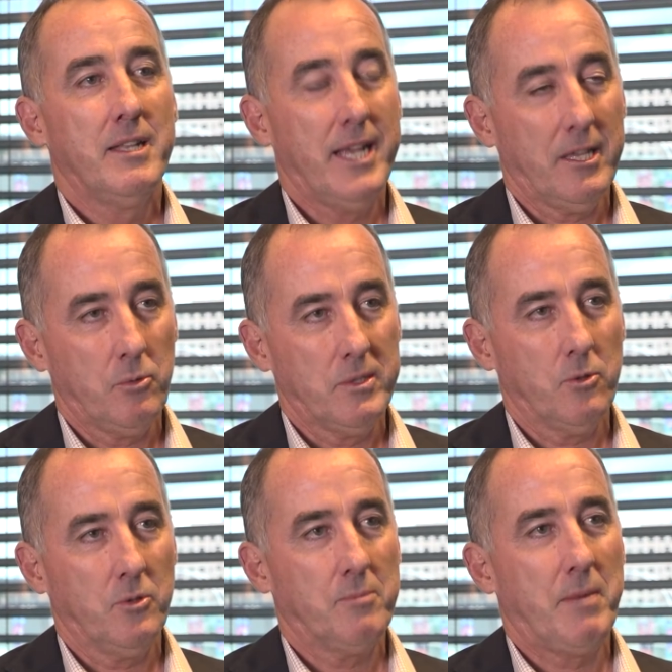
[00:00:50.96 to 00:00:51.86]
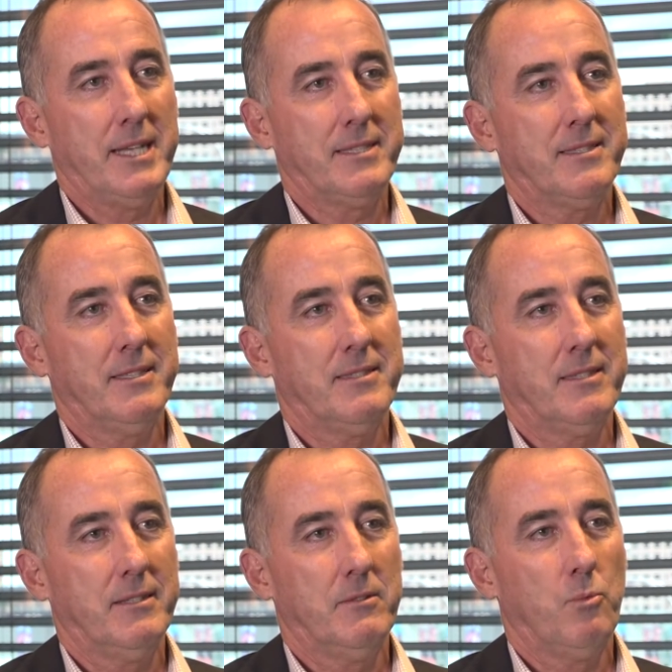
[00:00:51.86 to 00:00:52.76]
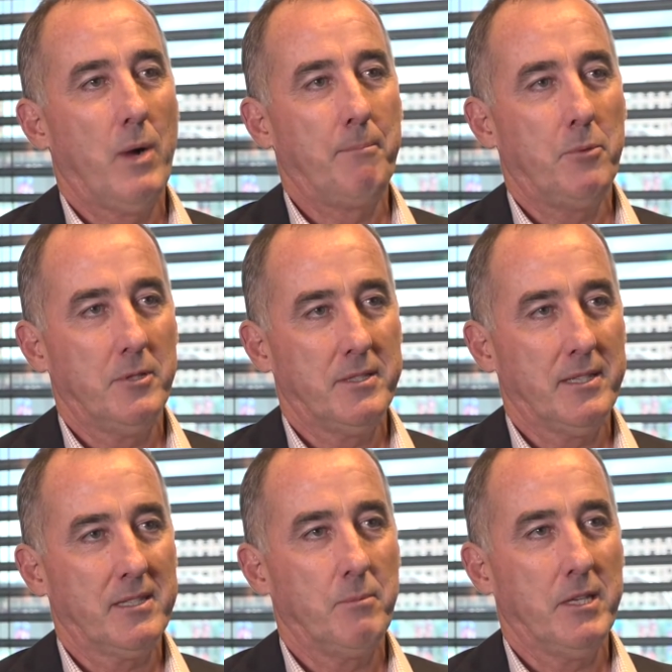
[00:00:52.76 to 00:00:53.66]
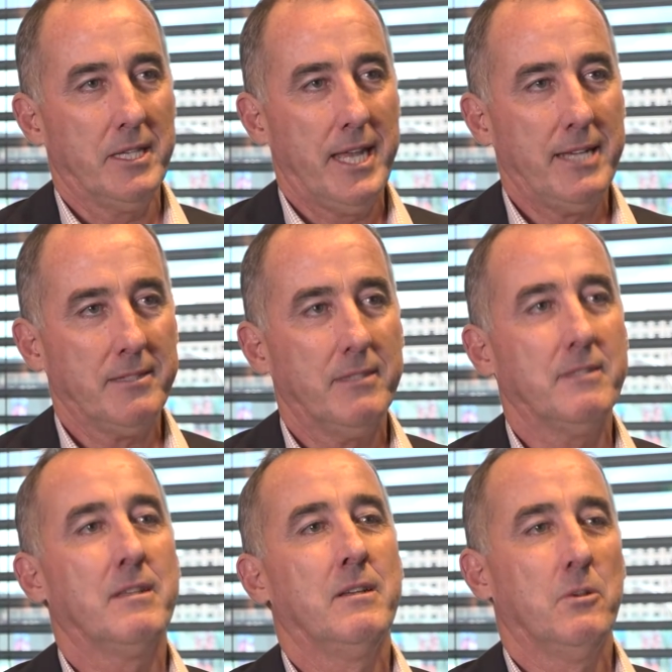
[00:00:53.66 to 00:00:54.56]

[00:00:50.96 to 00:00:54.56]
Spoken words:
now the resource base sits at 1.6 million ounces.